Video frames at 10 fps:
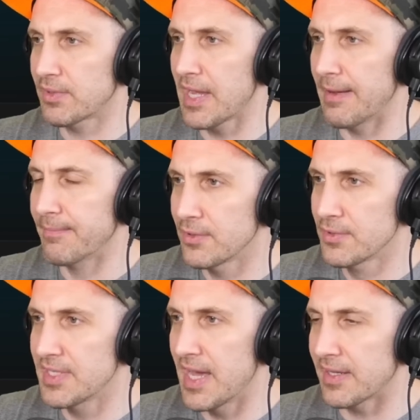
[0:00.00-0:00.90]
Okay,
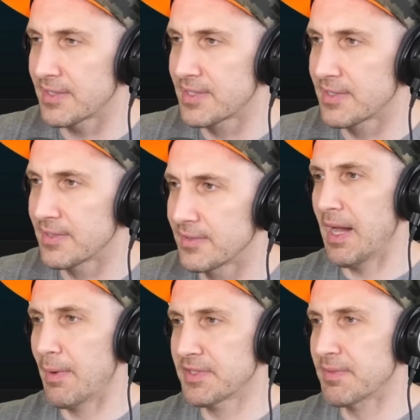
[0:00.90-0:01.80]
who's next?
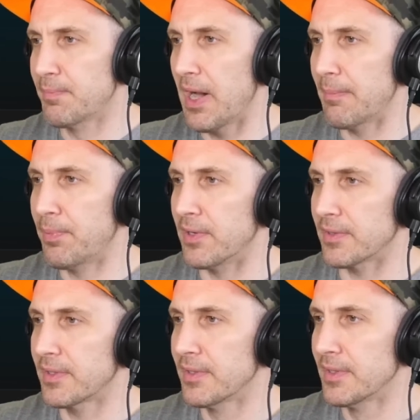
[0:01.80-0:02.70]
How about some pop
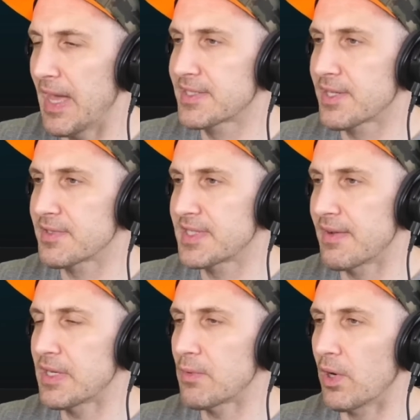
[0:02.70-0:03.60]
punk?
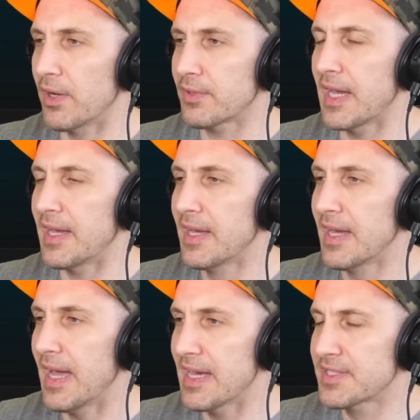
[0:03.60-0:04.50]
SR71. Okay,
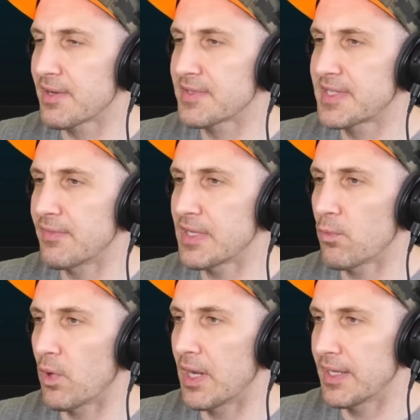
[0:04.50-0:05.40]

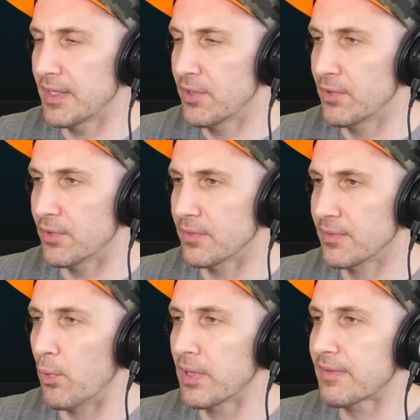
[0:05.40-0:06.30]
SR71 and who?
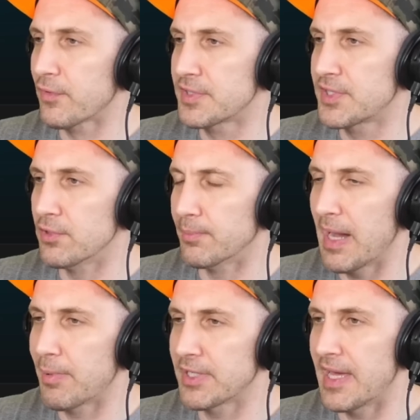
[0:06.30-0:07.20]
Bowling for Soup.
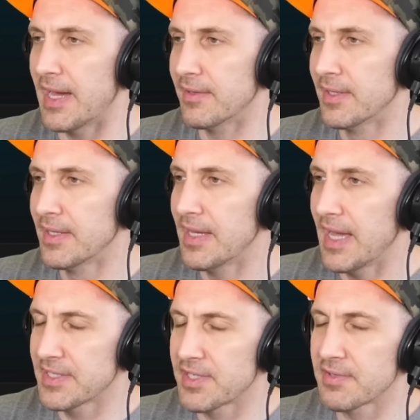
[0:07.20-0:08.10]
How about that?
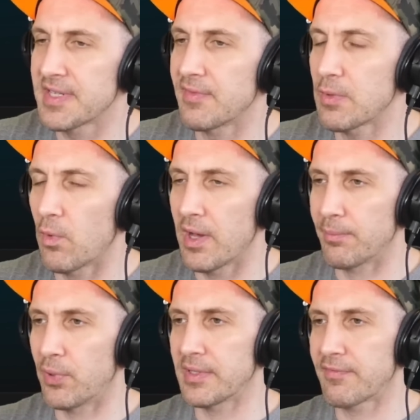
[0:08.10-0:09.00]
SR71
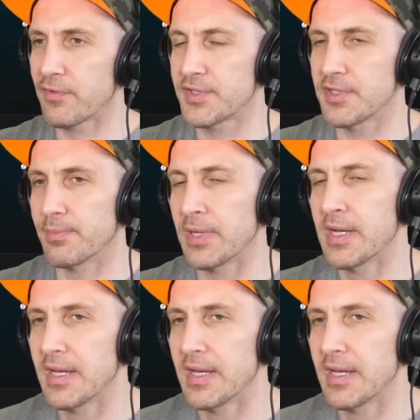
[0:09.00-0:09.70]
and Bowling for Soup.